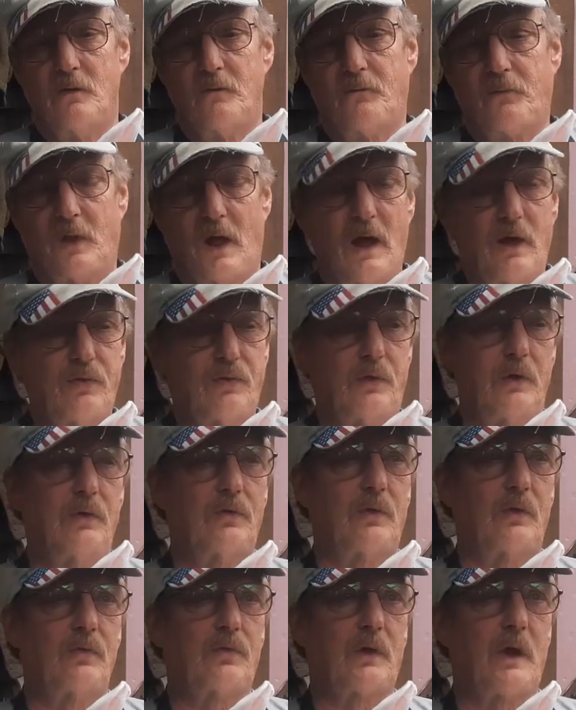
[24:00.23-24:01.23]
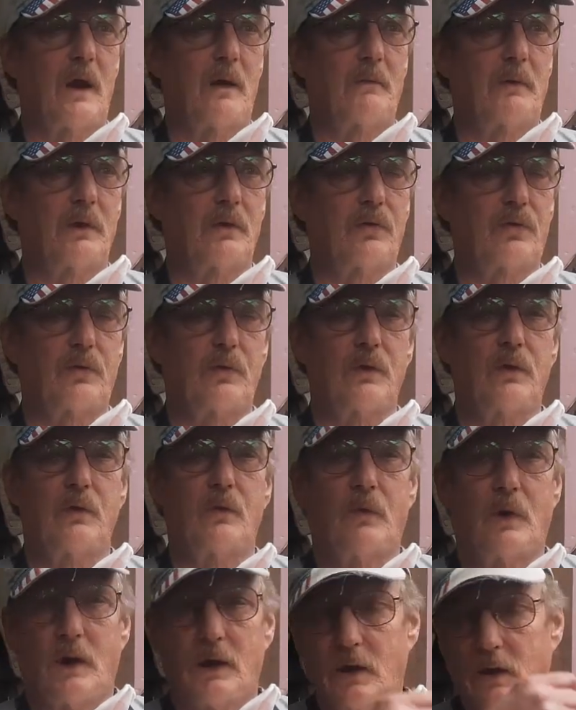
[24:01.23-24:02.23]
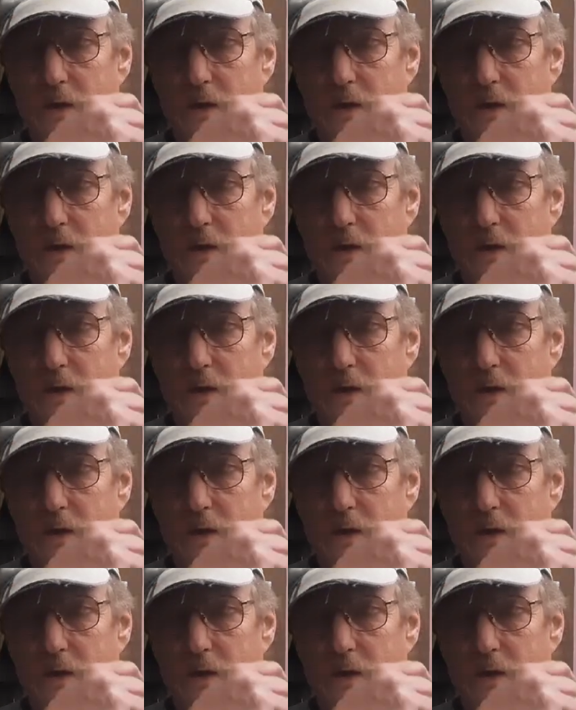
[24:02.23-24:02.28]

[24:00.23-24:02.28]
Fly season's coming, so you want